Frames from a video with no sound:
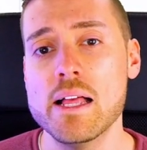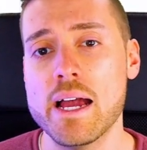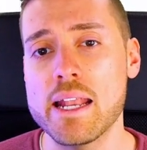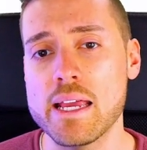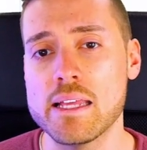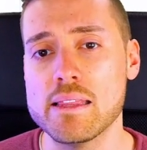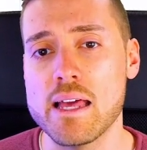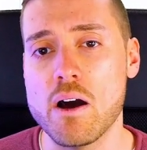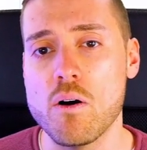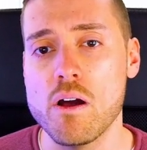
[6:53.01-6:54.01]
And I can
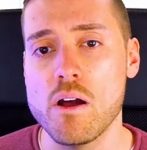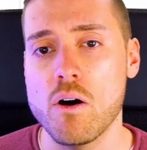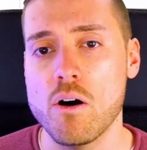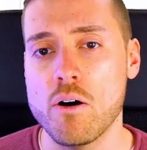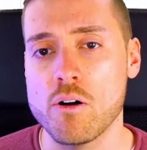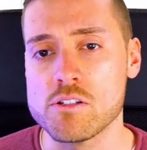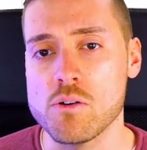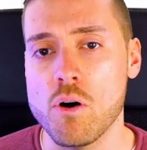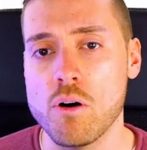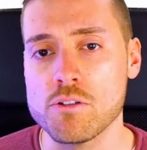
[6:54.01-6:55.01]
now also
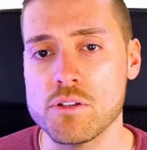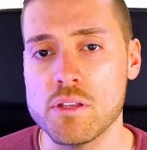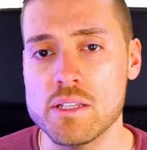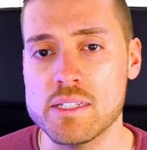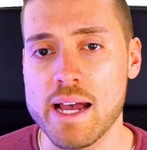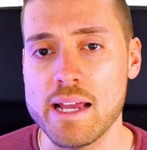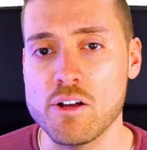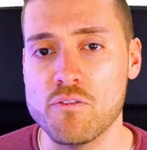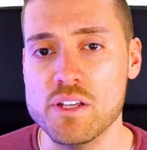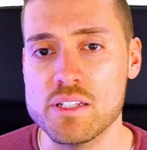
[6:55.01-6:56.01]
alter the design
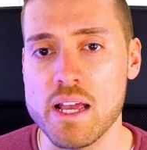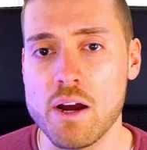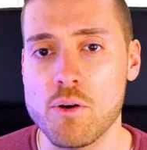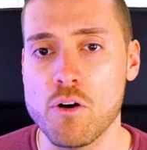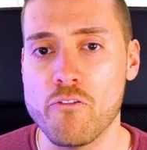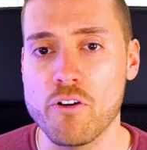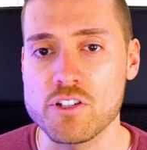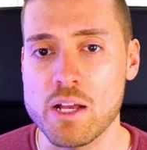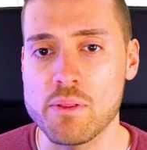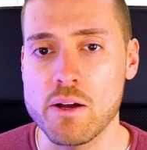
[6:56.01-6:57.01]
of this arrow. For
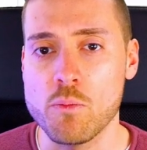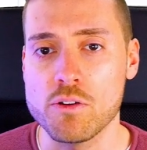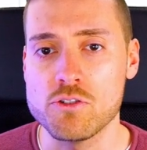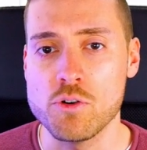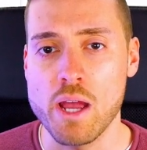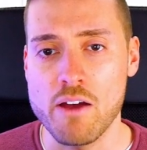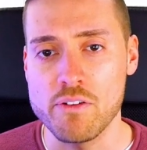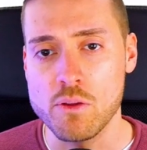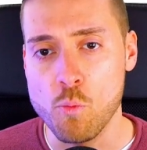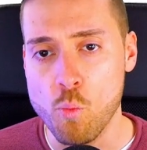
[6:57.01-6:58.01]
example, I want to have it
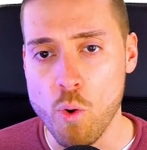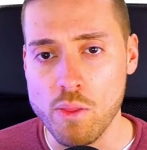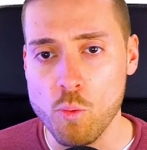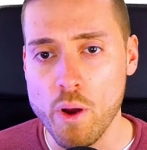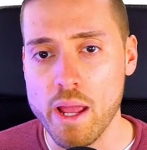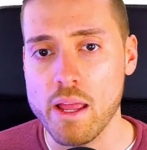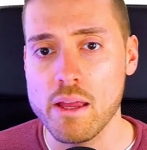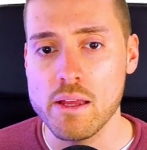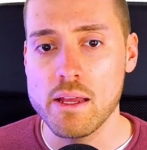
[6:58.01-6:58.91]
one way.